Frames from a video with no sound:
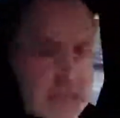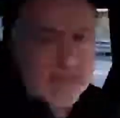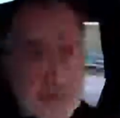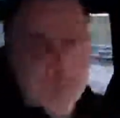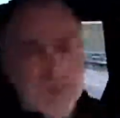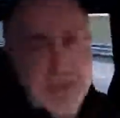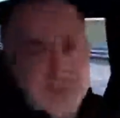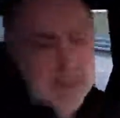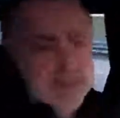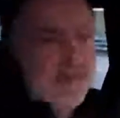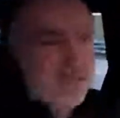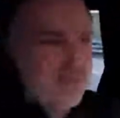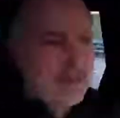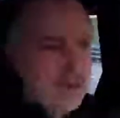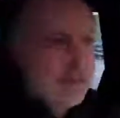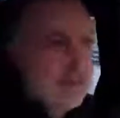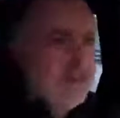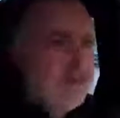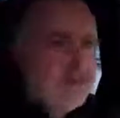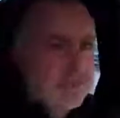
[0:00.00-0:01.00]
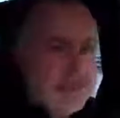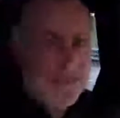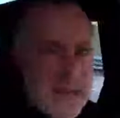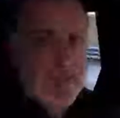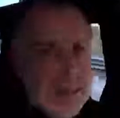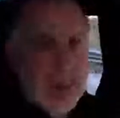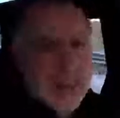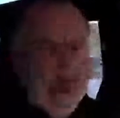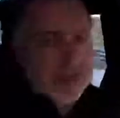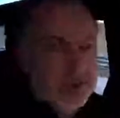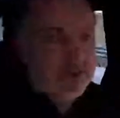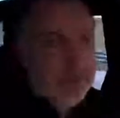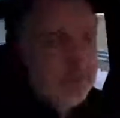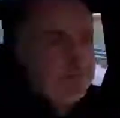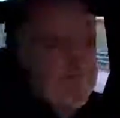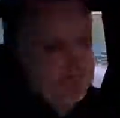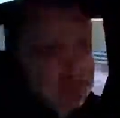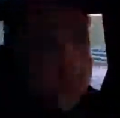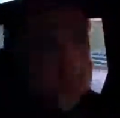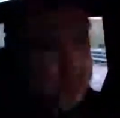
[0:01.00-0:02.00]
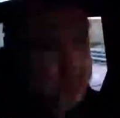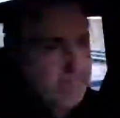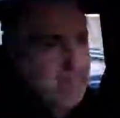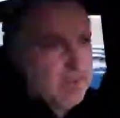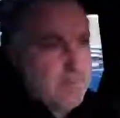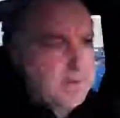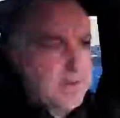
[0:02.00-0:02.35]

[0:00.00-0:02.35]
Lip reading: I think, seeing it, I